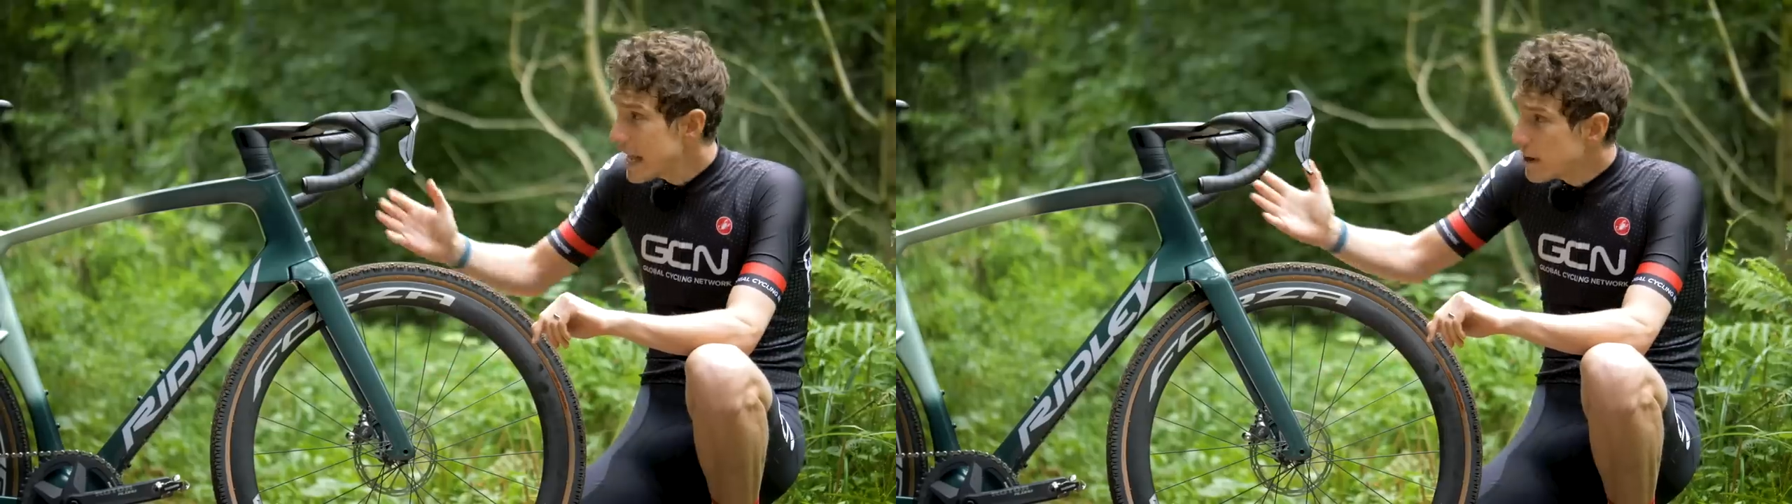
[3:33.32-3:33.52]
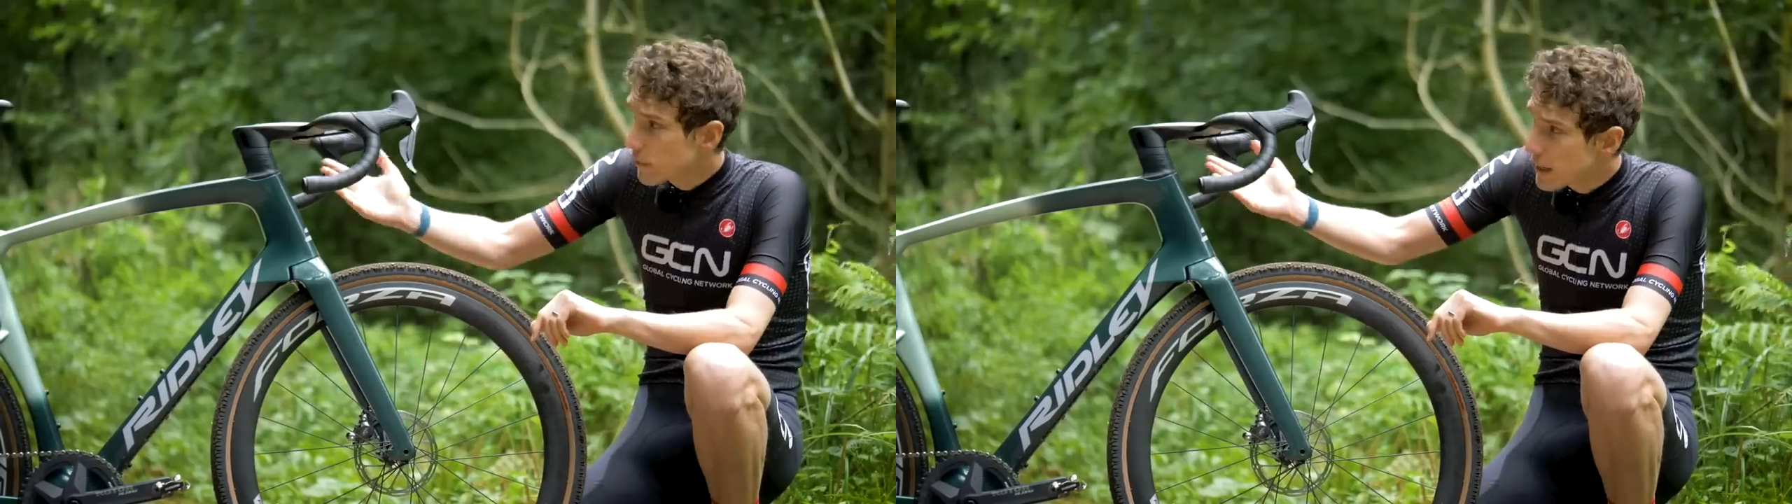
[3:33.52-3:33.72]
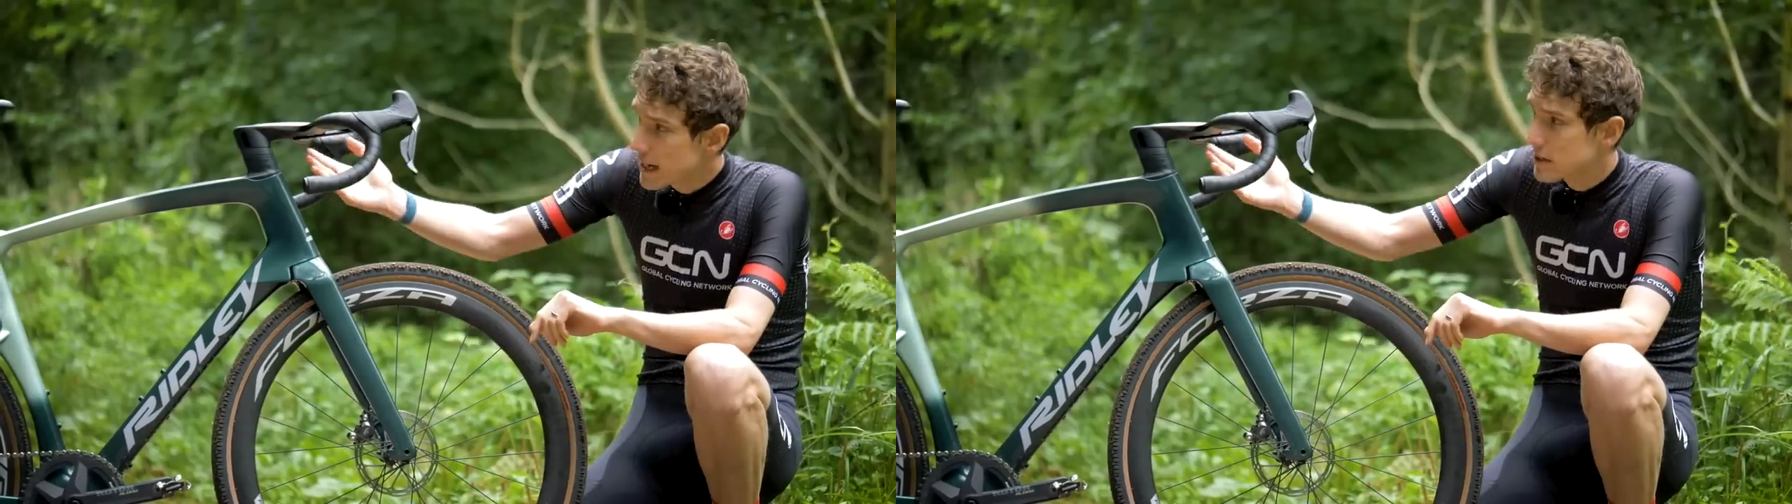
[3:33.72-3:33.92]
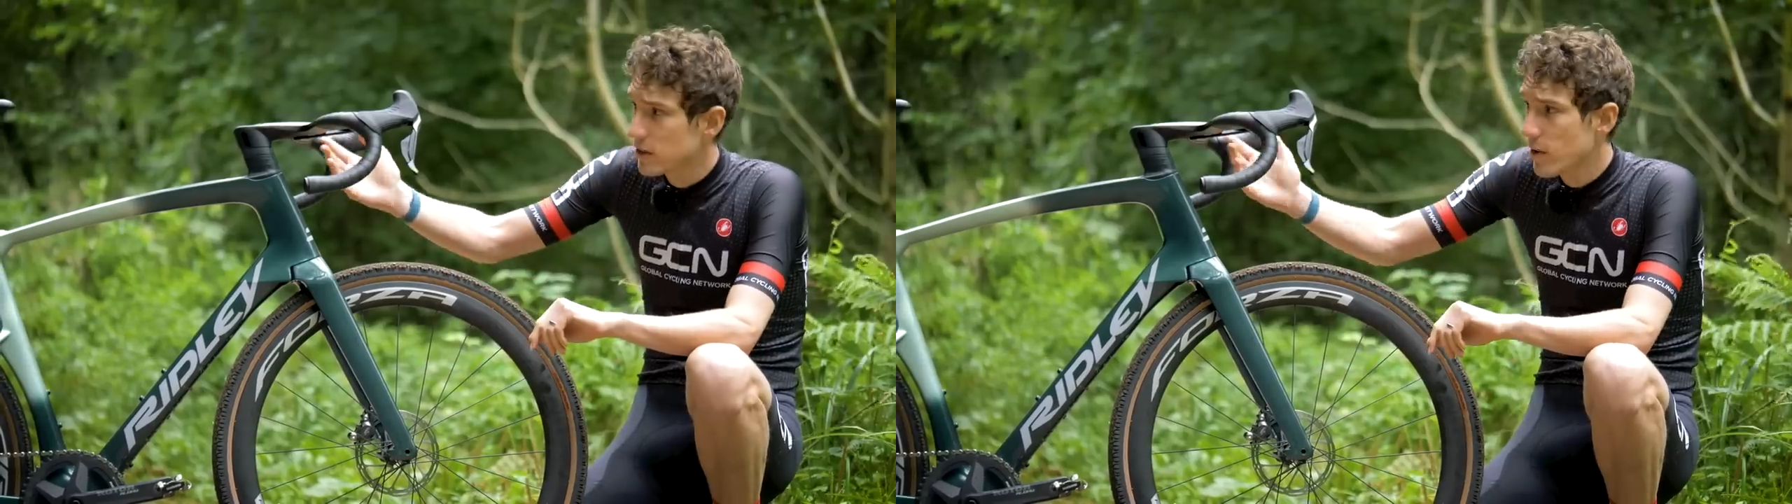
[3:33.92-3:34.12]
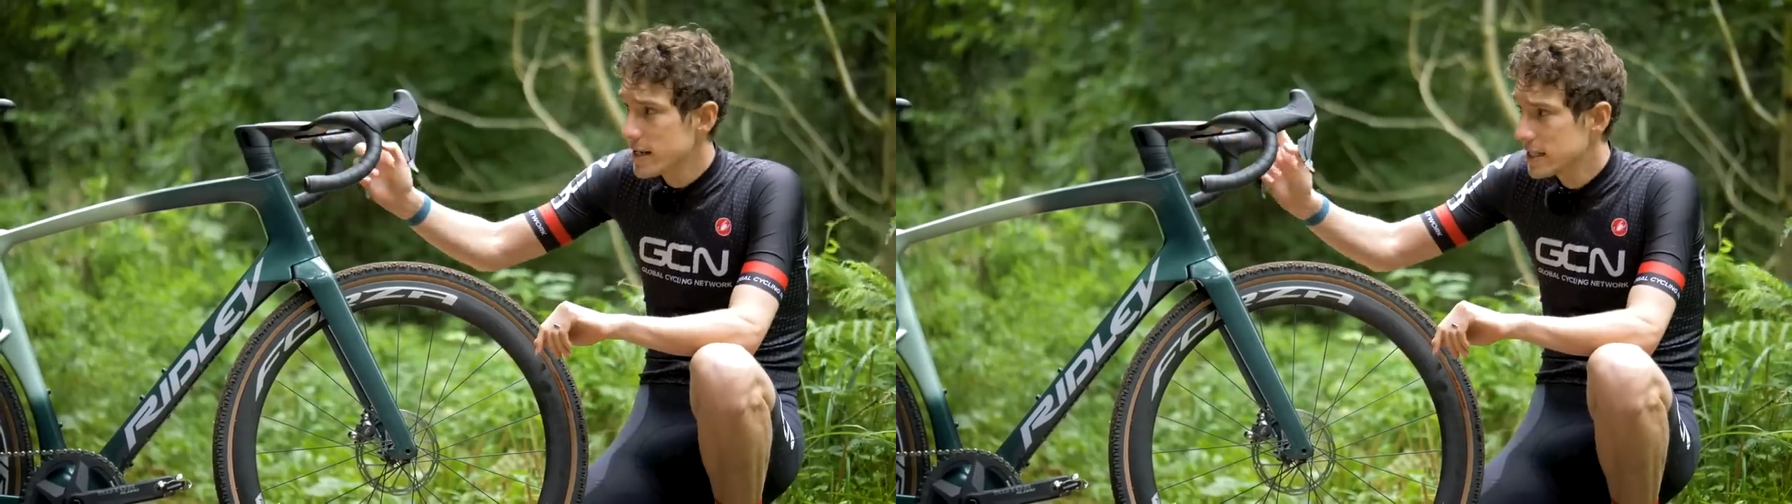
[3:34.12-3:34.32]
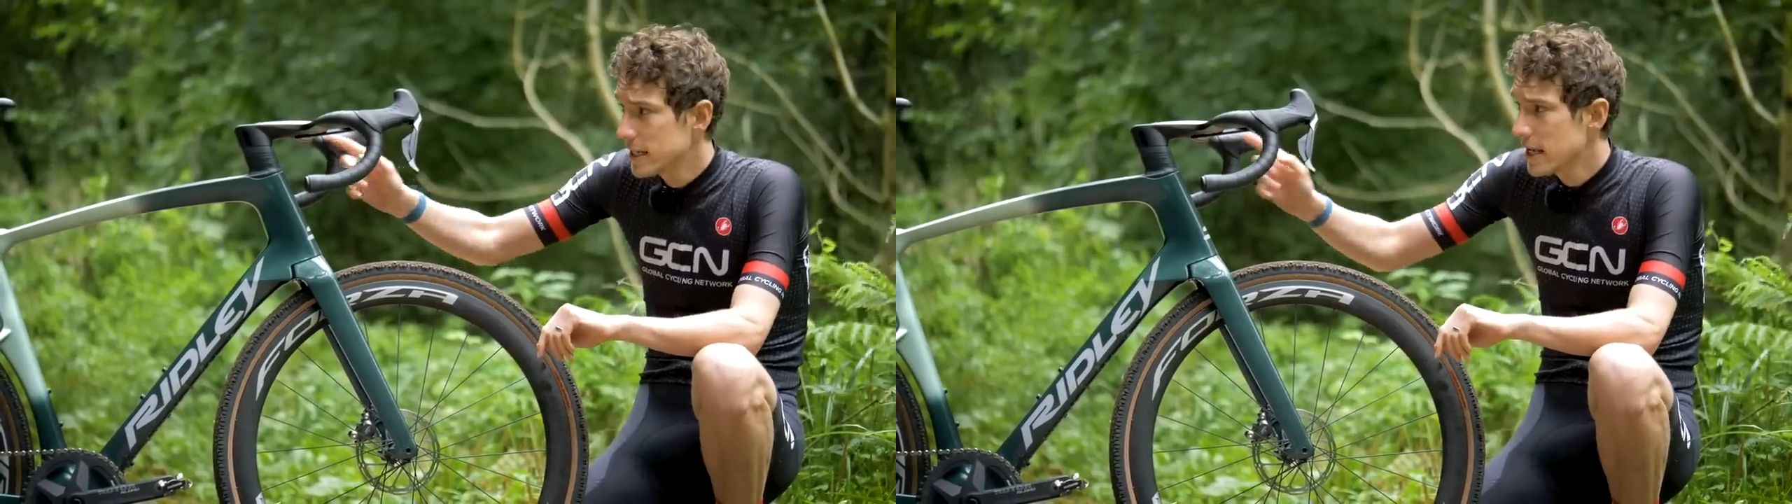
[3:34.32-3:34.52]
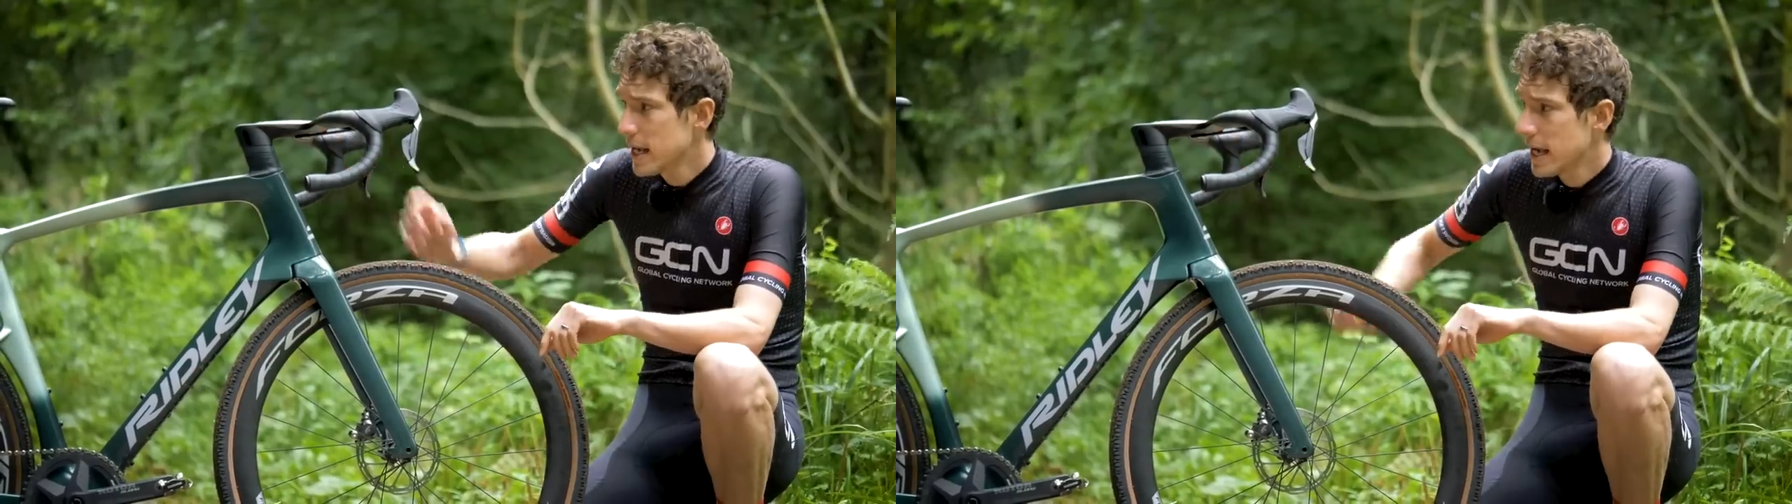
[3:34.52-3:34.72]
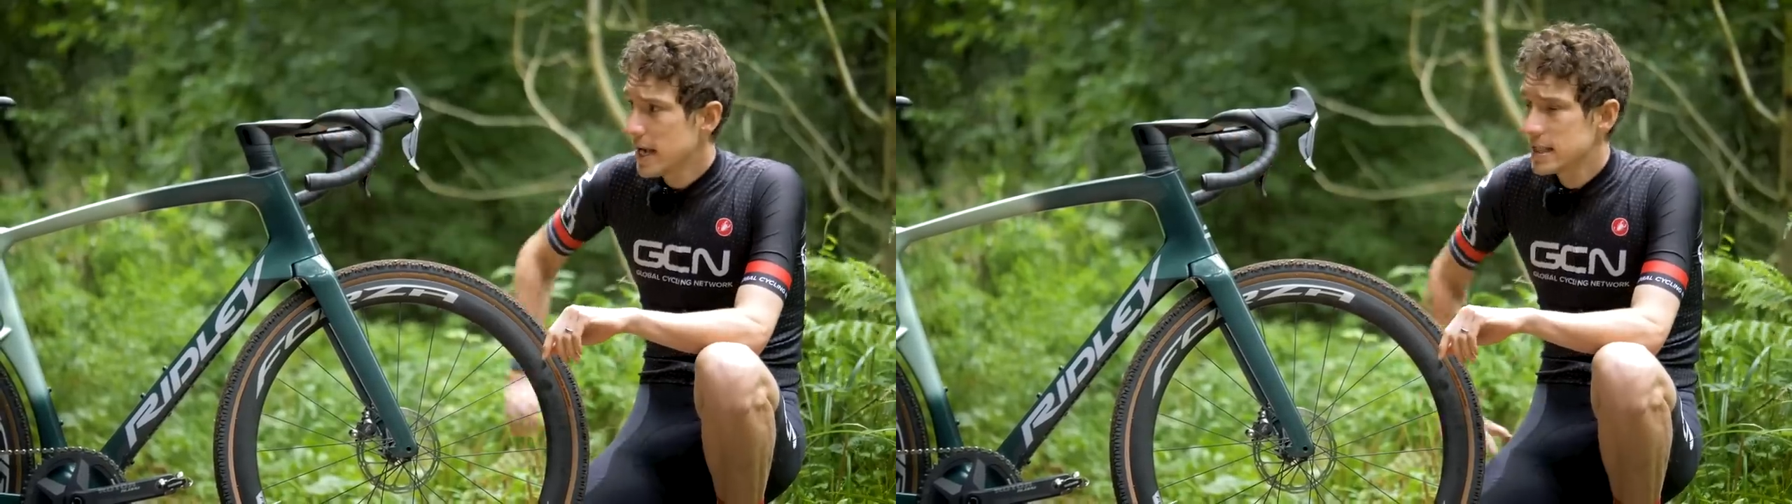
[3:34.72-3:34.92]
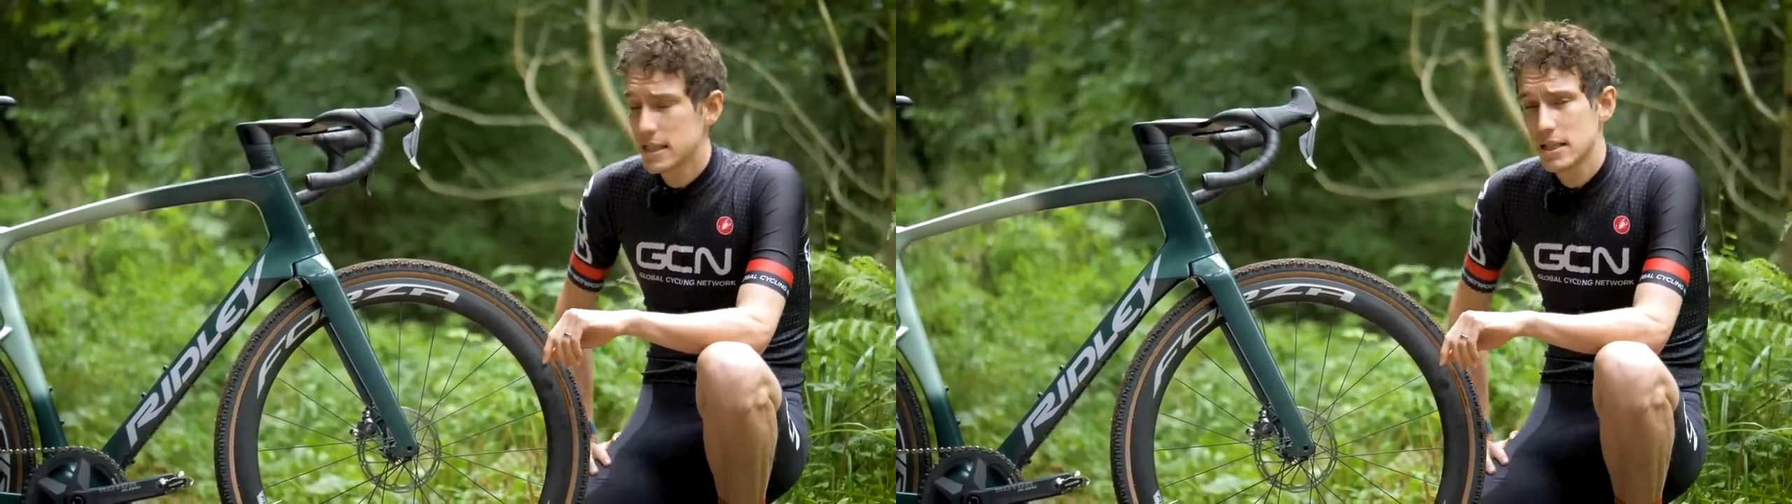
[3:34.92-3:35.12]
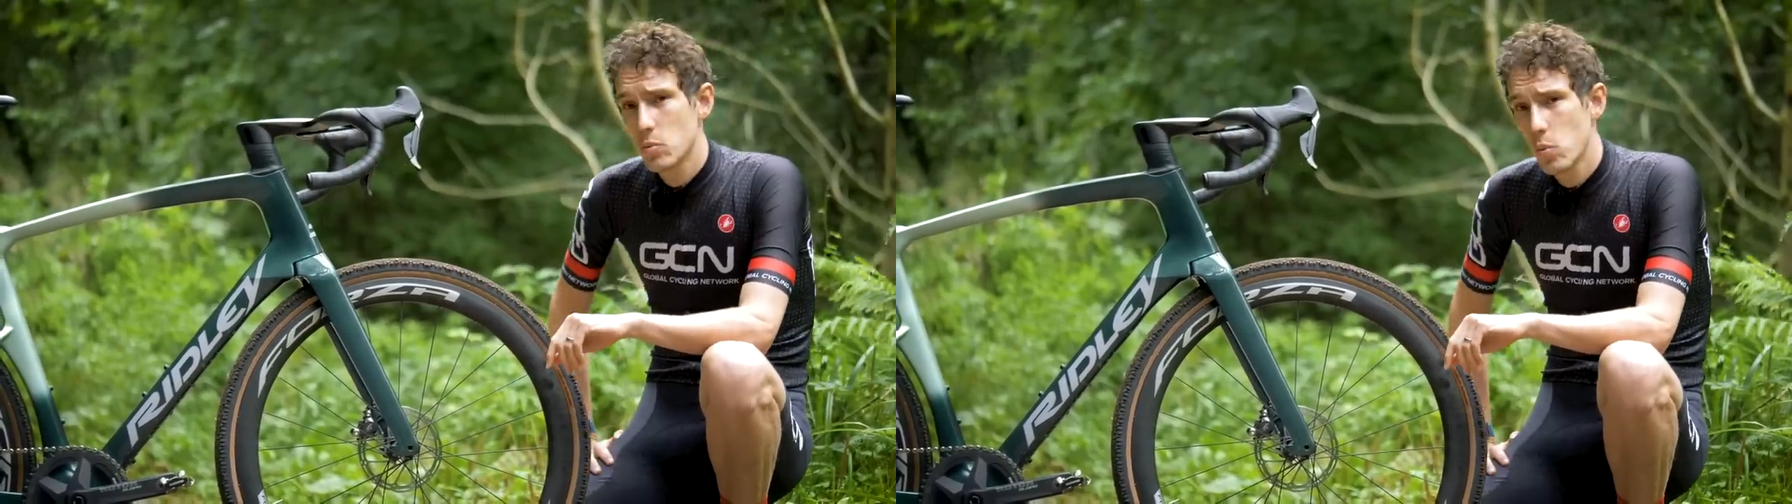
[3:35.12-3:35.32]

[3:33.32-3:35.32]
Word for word: even integrated into this